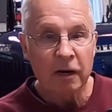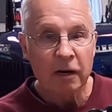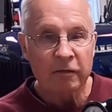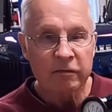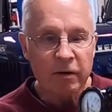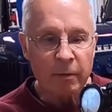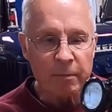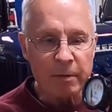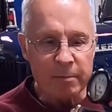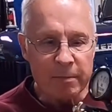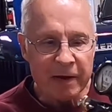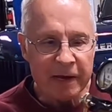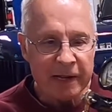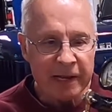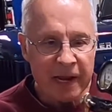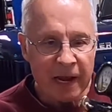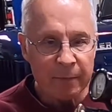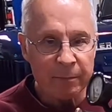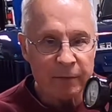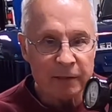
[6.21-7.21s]
from the
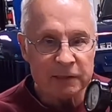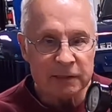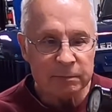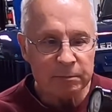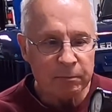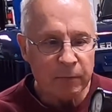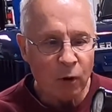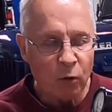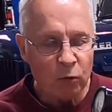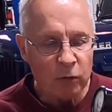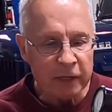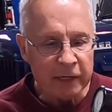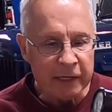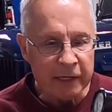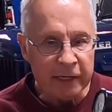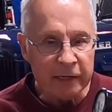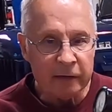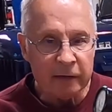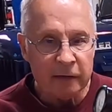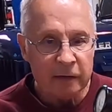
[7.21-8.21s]
Minneapolis
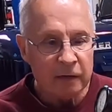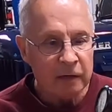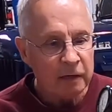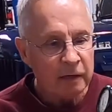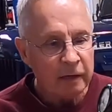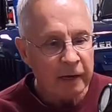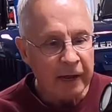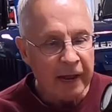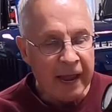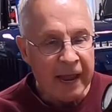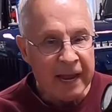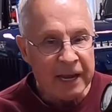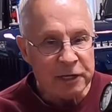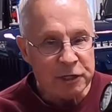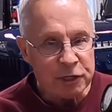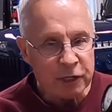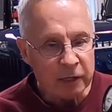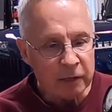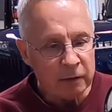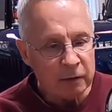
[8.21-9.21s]
Moline
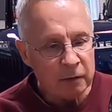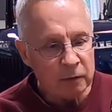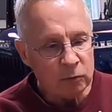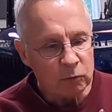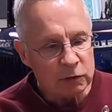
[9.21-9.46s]
engine,